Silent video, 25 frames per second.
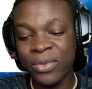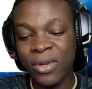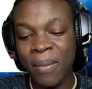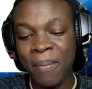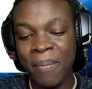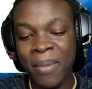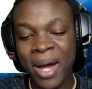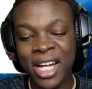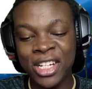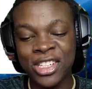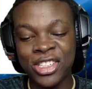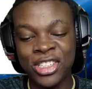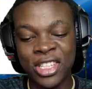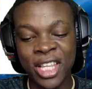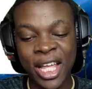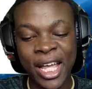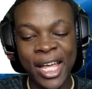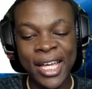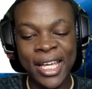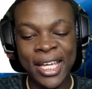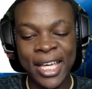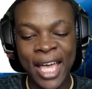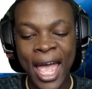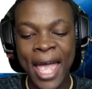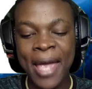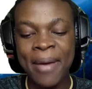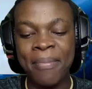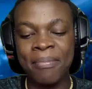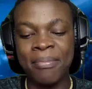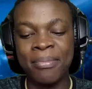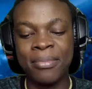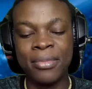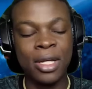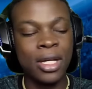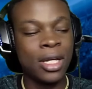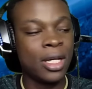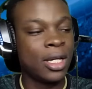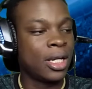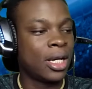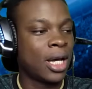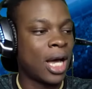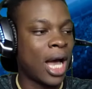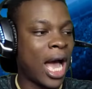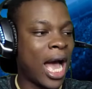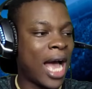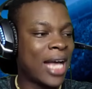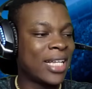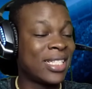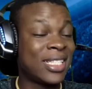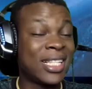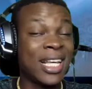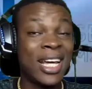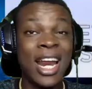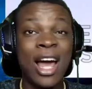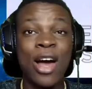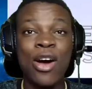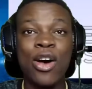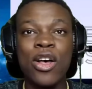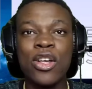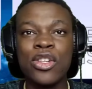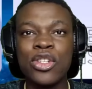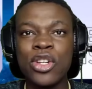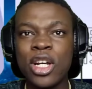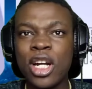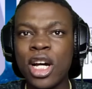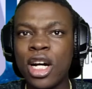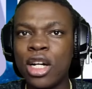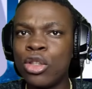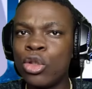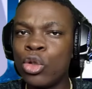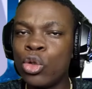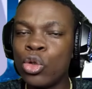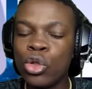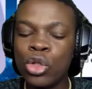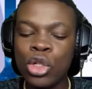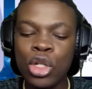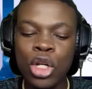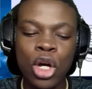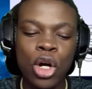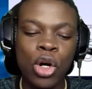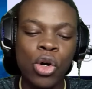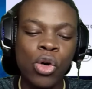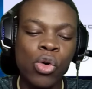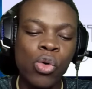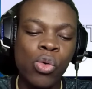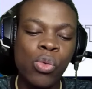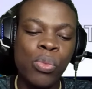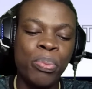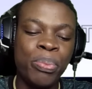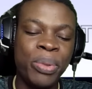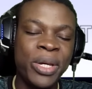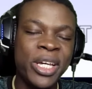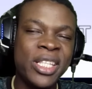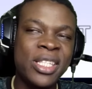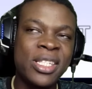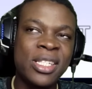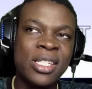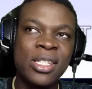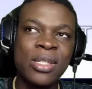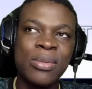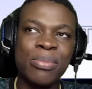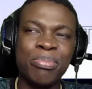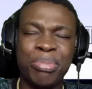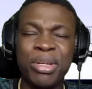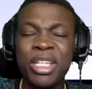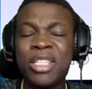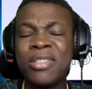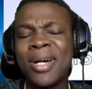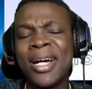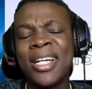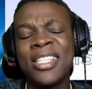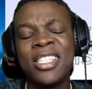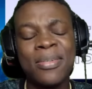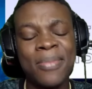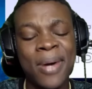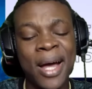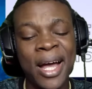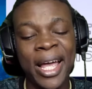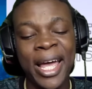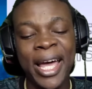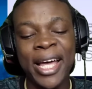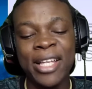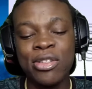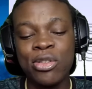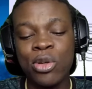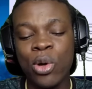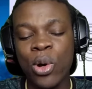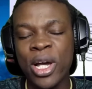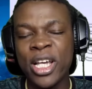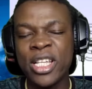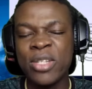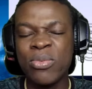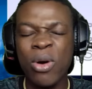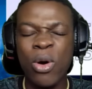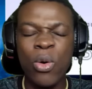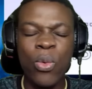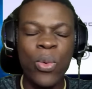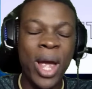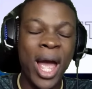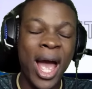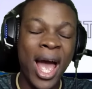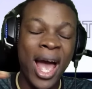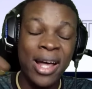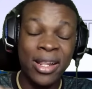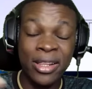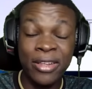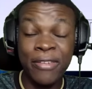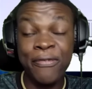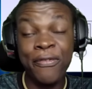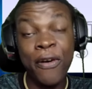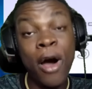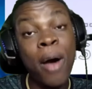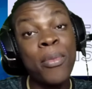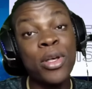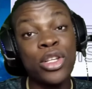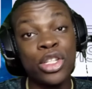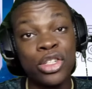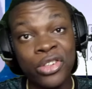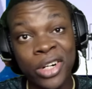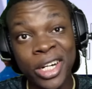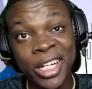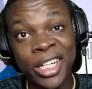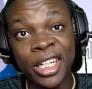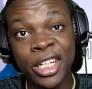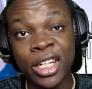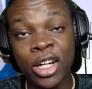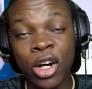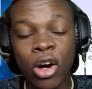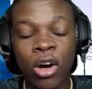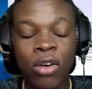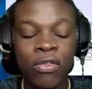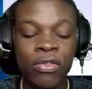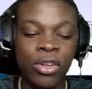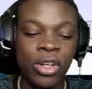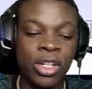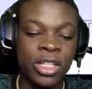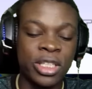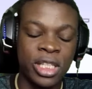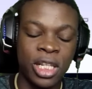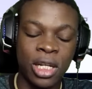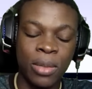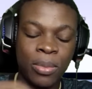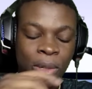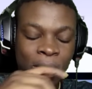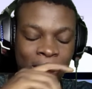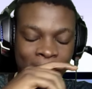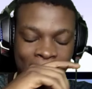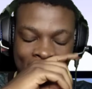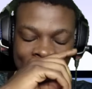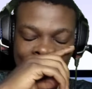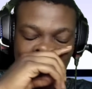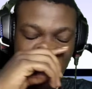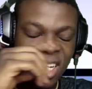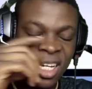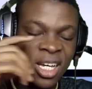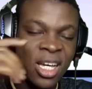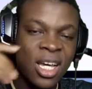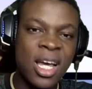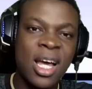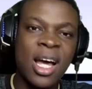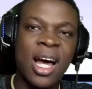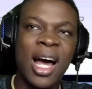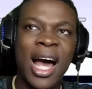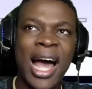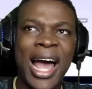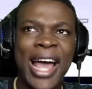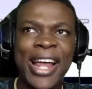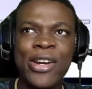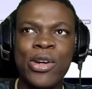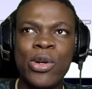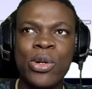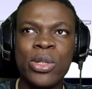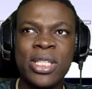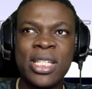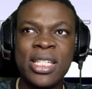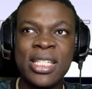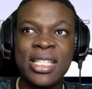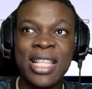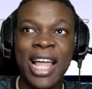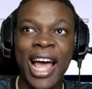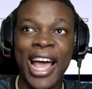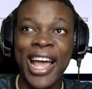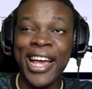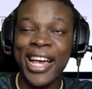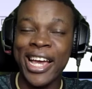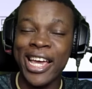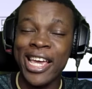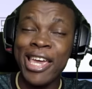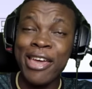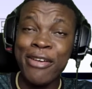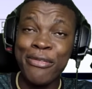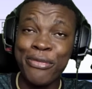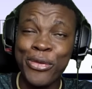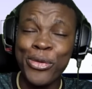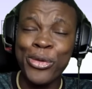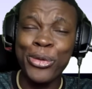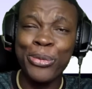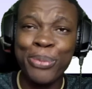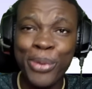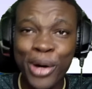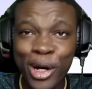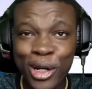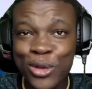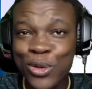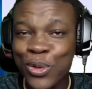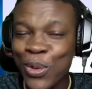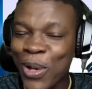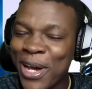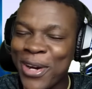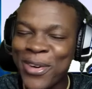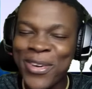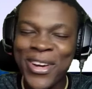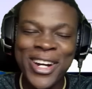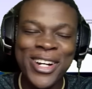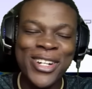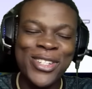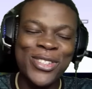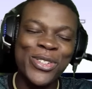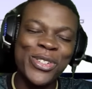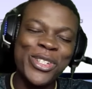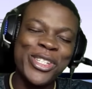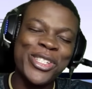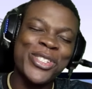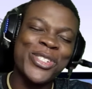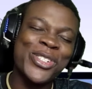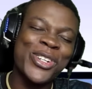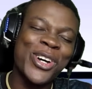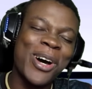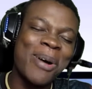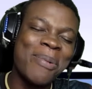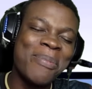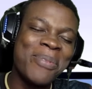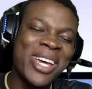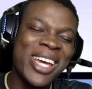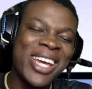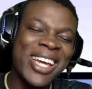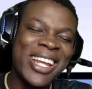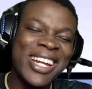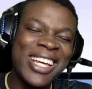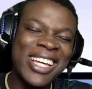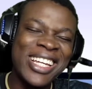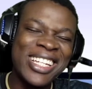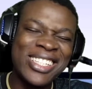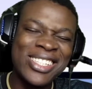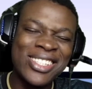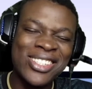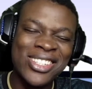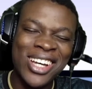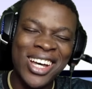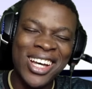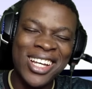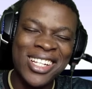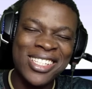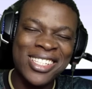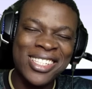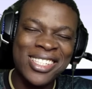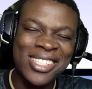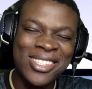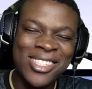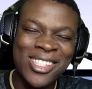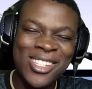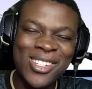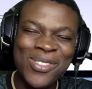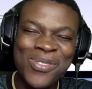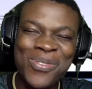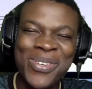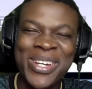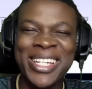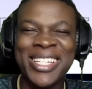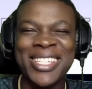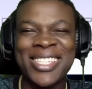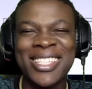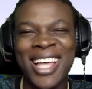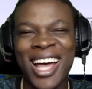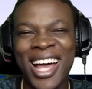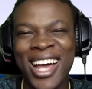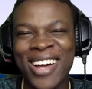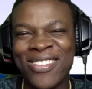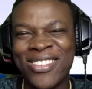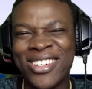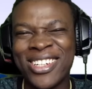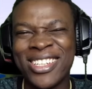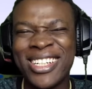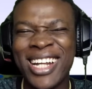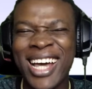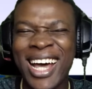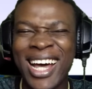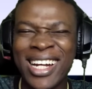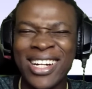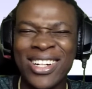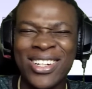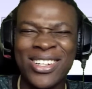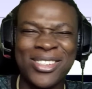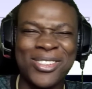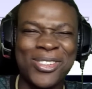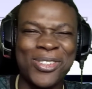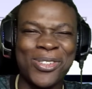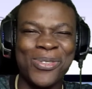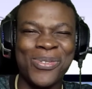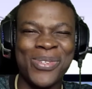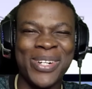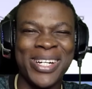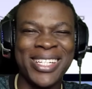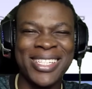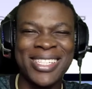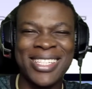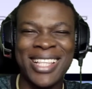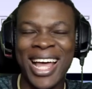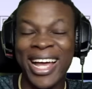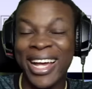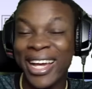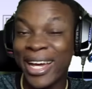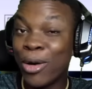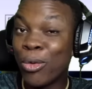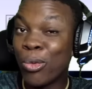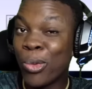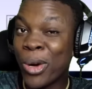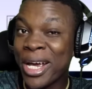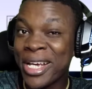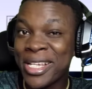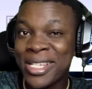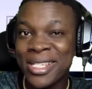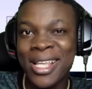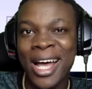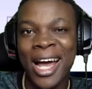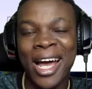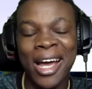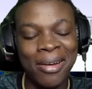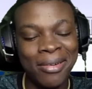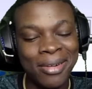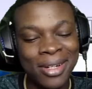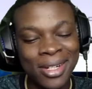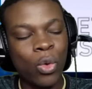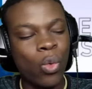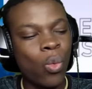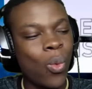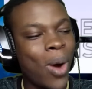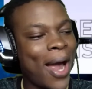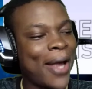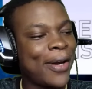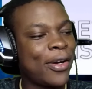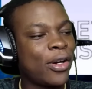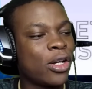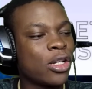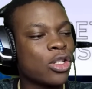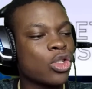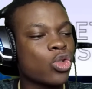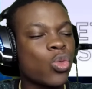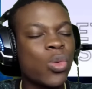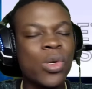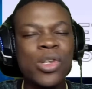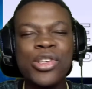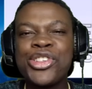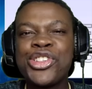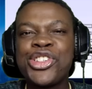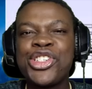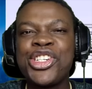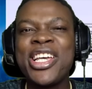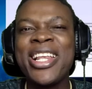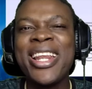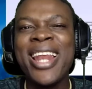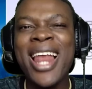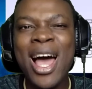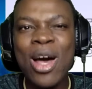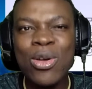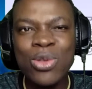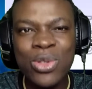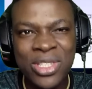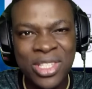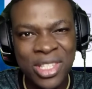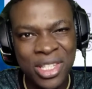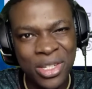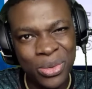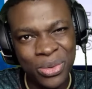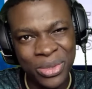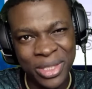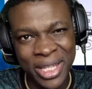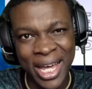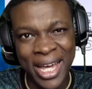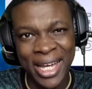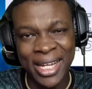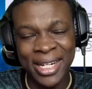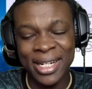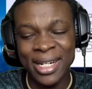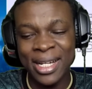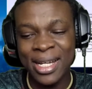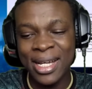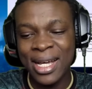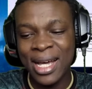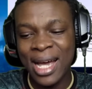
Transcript: match day game. I said I was gonna do you know who beats beat my team and get coins, but we, the form is ready, obviously. But like I noticed that eFootball 2022 is coming in just two weeks time. Or nah, not two weeks, like a week's time. Why not we chill out till then?